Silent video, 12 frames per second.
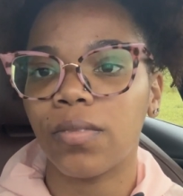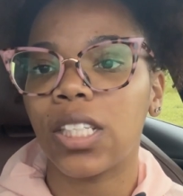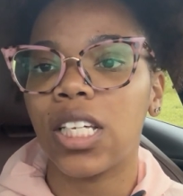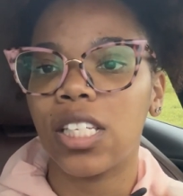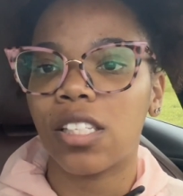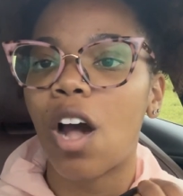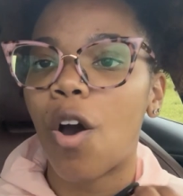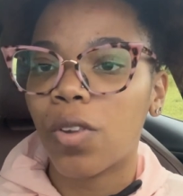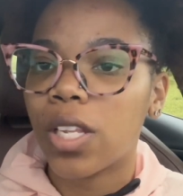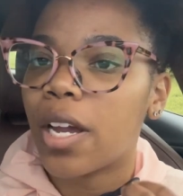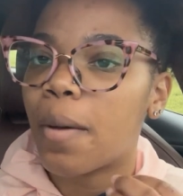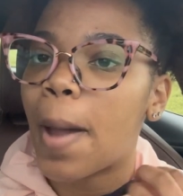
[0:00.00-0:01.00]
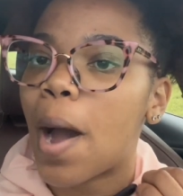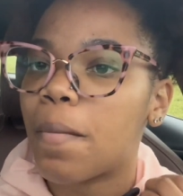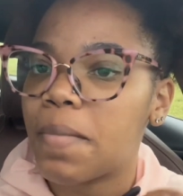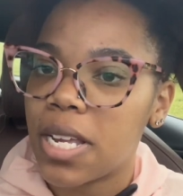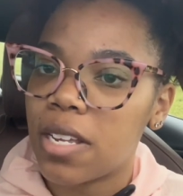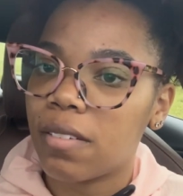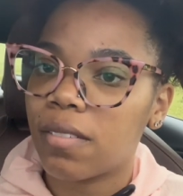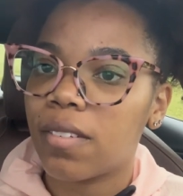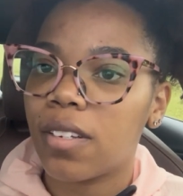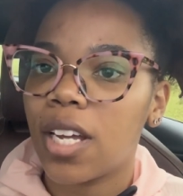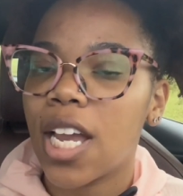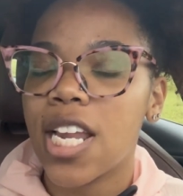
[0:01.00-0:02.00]
it's only about me.
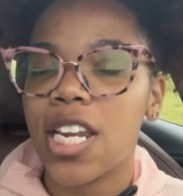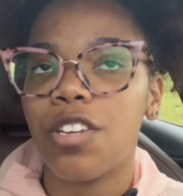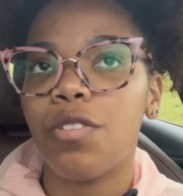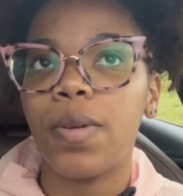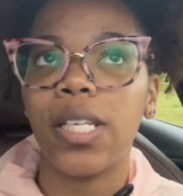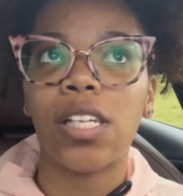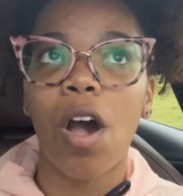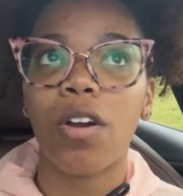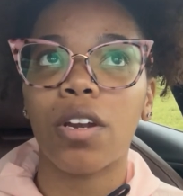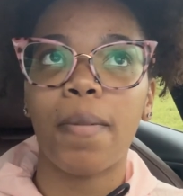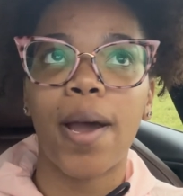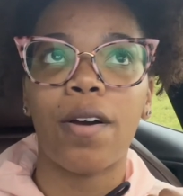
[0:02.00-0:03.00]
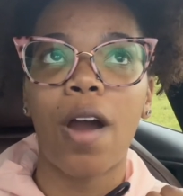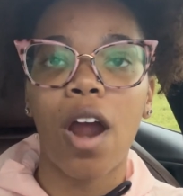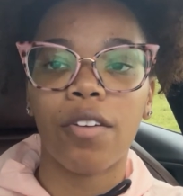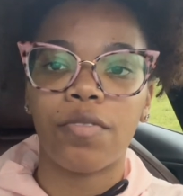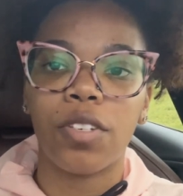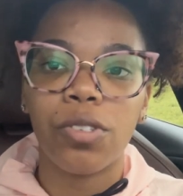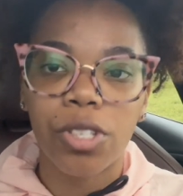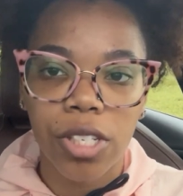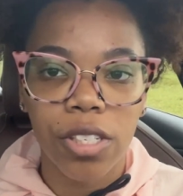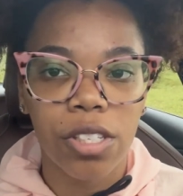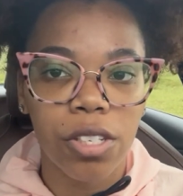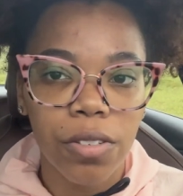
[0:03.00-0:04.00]
And then you be talking about our
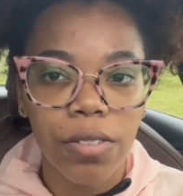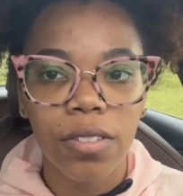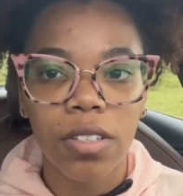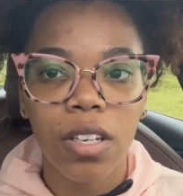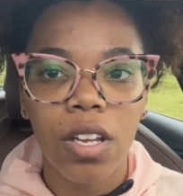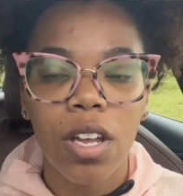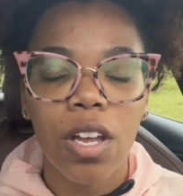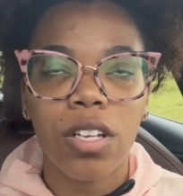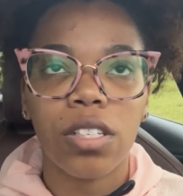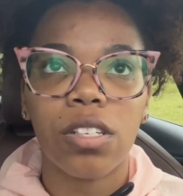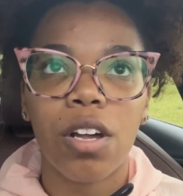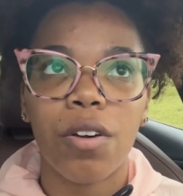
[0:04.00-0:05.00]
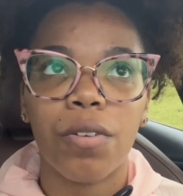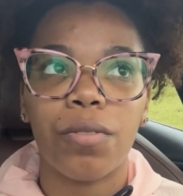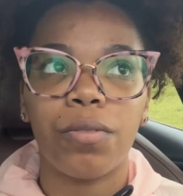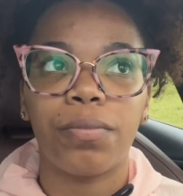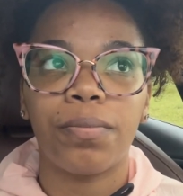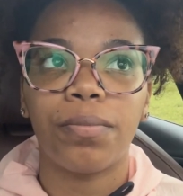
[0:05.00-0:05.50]
future, too. So,